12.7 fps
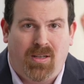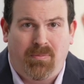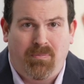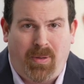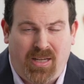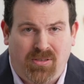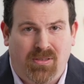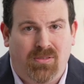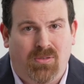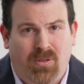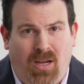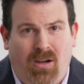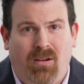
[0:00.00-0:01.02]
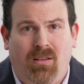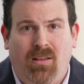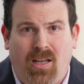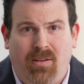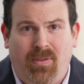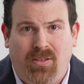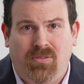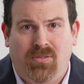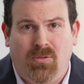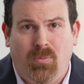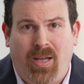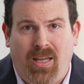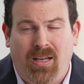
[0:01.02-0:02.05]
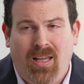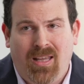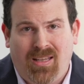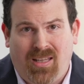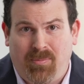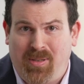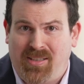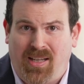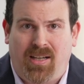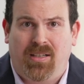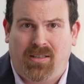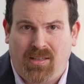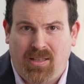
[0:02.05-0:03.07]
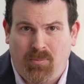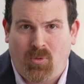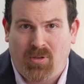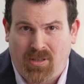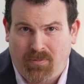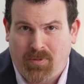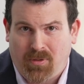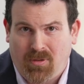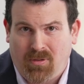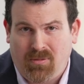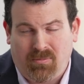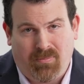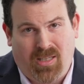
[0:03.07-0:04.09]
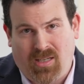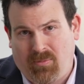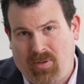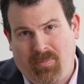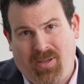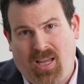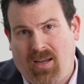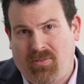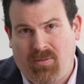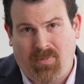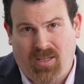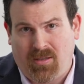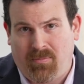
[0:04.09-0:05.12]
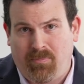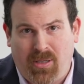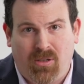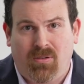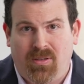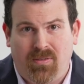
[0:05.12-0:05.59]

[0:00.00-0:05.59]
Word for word: on patients who carry a lot of extra weight can be technically more difficult, meaning we may have to make a bigger